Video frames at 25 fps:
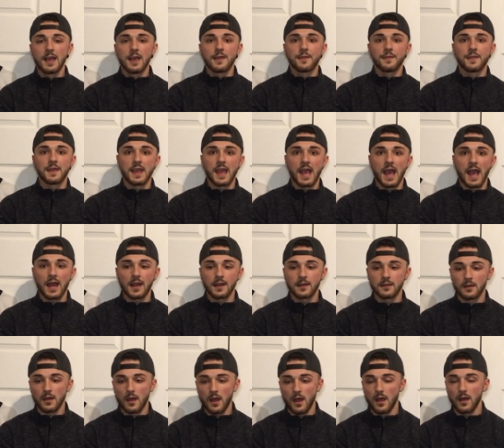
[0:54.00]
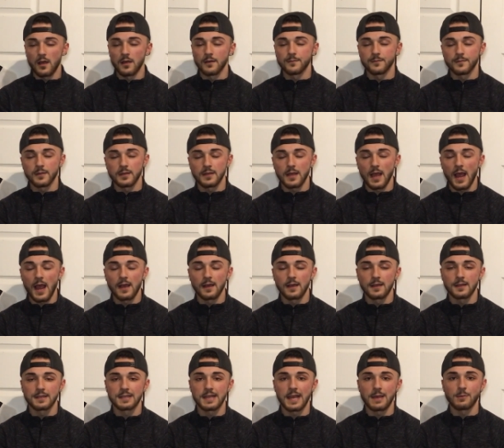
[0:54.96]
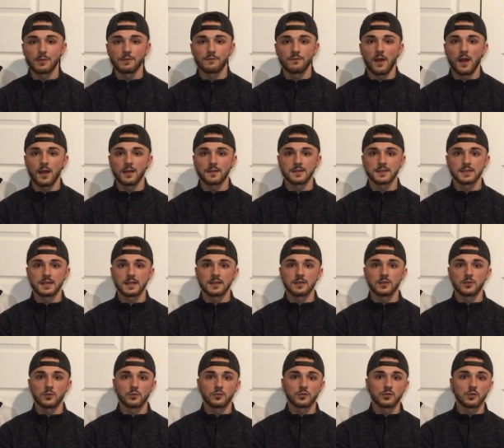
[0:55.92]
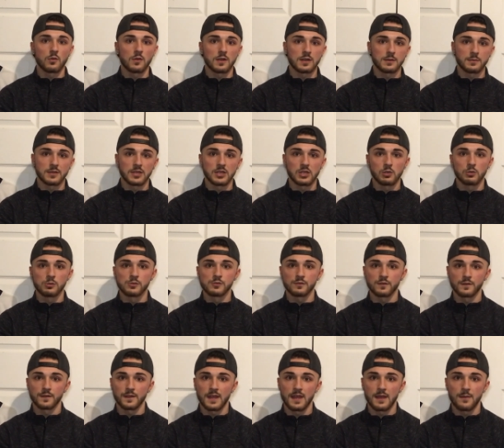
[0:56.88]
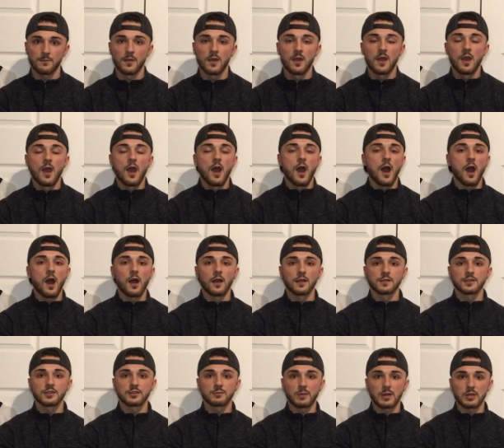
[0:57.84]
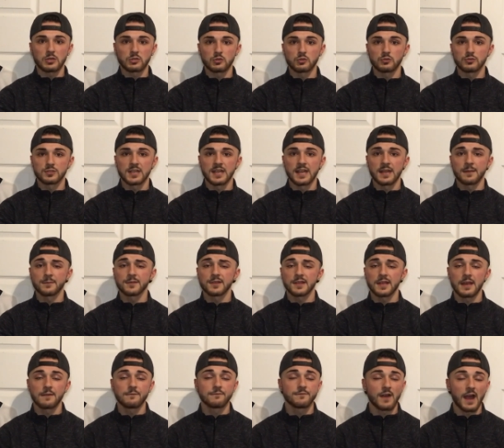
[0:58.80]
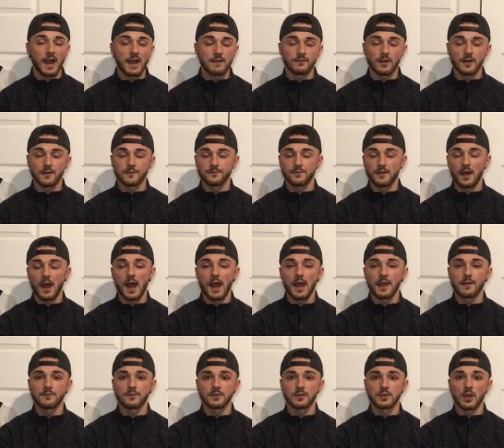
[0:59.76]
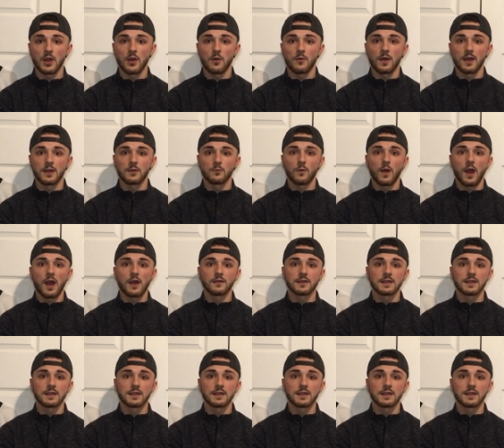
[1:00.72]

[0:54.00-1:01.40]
they add uh, a guy like Sami Vatanen who's going to be huge for them on special teams and five on five, you know. And while